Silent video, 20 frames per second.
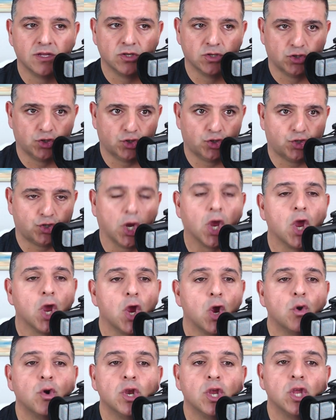
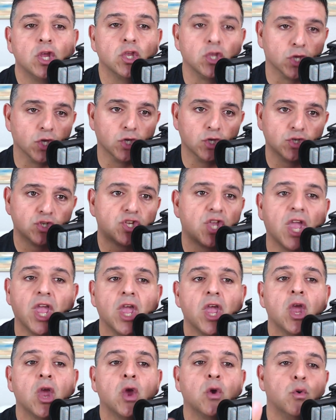Sharing is
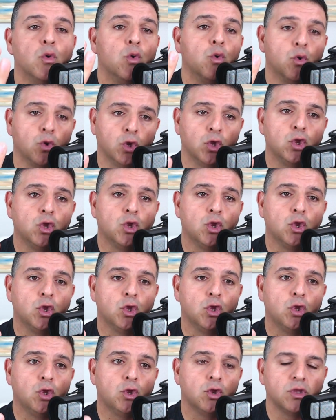
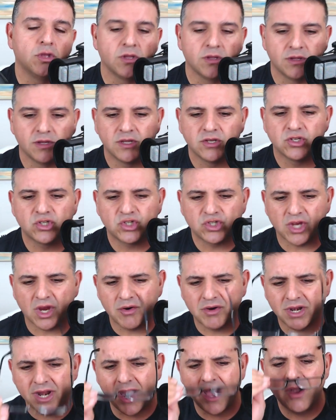caring.
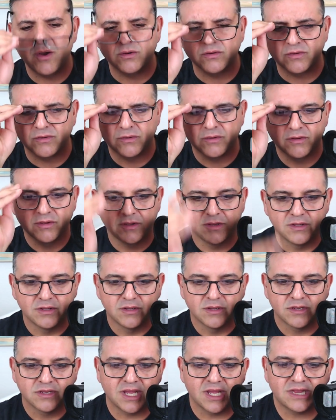Share it out.
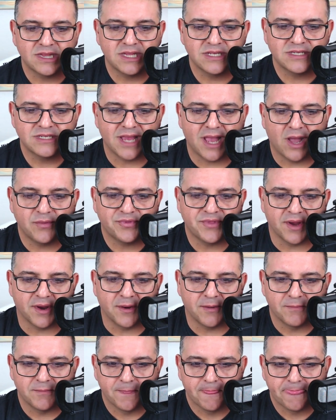Get this out there.